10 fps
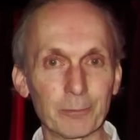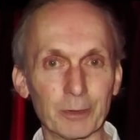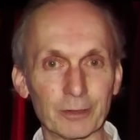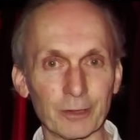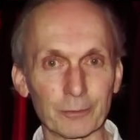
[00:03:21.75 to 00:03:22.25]

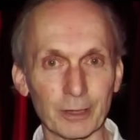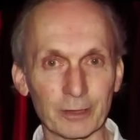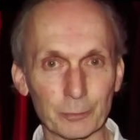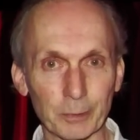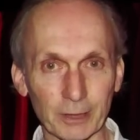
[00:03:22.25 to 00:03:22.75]
but don't
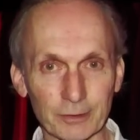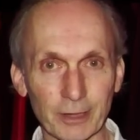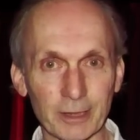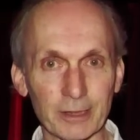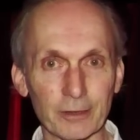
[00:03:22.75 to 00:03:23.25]
expect
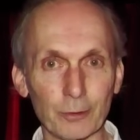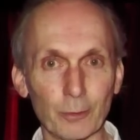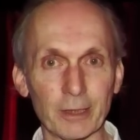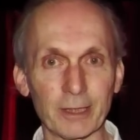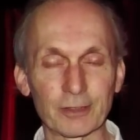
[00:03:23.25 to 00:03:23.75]
any
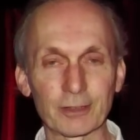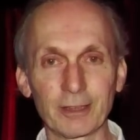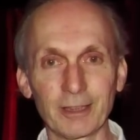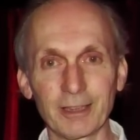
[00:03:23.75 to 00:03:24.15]
Nolan-esque